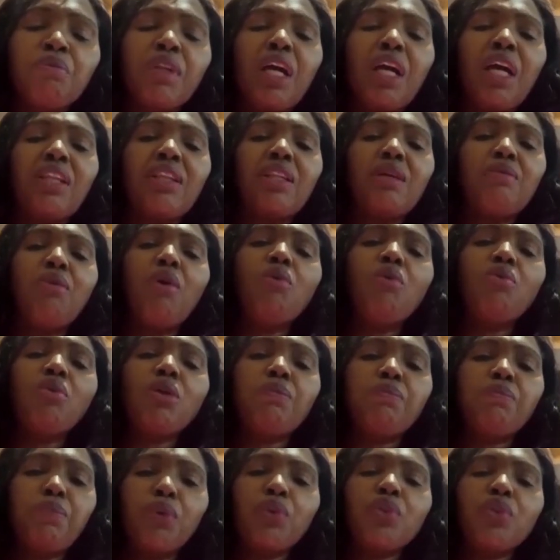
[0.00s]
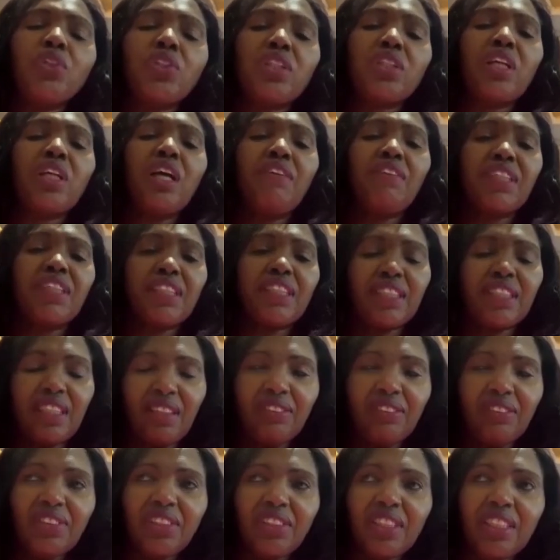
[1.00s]
and the more we push
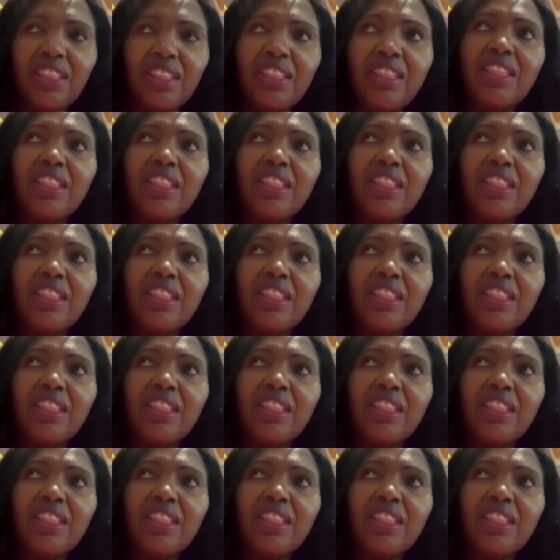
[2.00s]
ourselves,